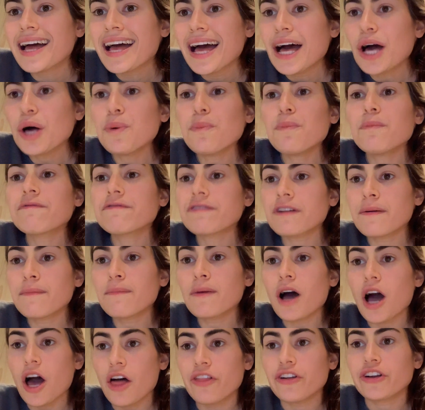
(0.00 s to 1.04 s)
Help
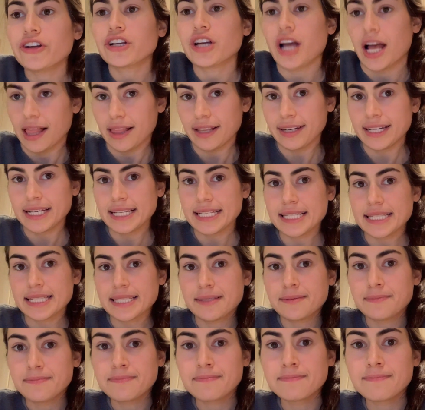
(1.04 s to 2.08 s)
from other
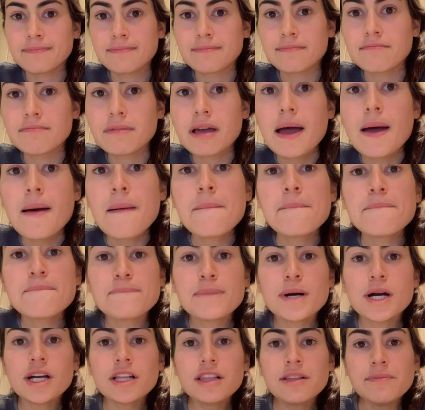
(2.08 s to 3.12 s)
colonies.
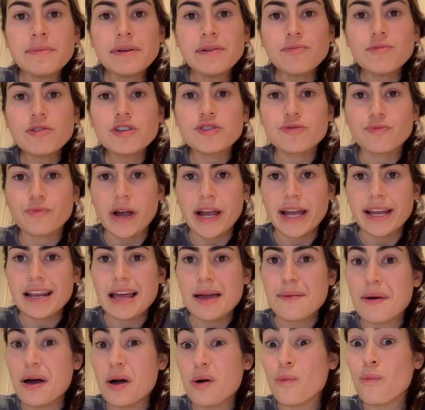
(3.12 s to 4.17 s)
Parliament was right
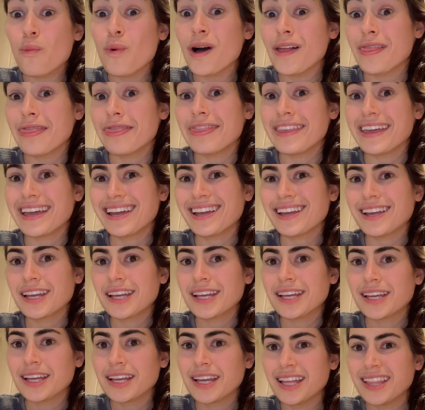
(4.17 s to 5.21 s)
about one thing.
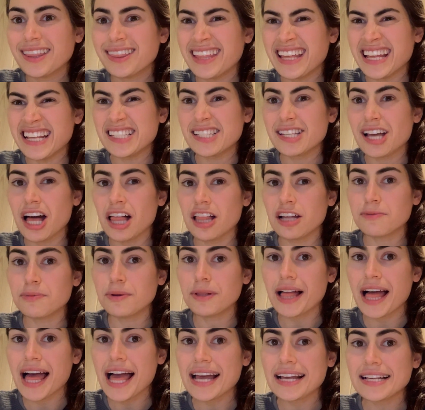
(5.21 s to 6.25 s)
The
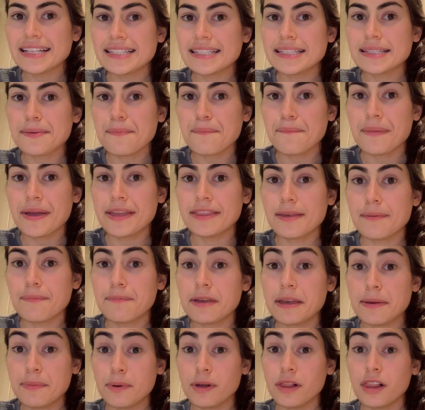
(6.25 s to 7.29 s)
Intolerable Acts made the
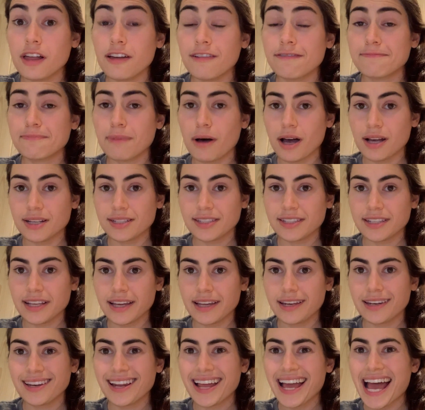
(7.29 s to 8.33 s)
people of
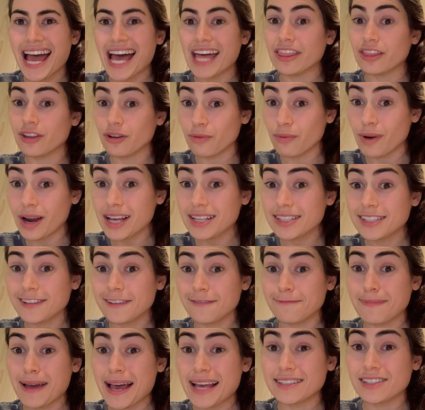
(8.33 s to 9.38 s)
Boston and the rest
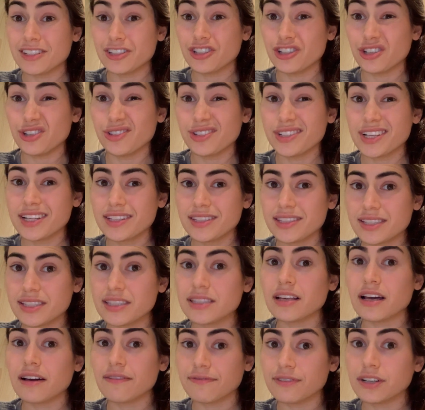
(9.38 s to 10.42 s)
of Massachusetts
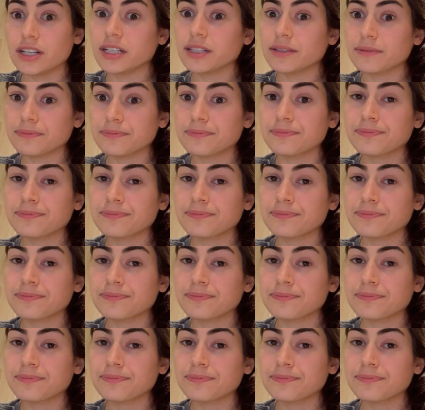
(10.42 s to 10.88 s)
suffer.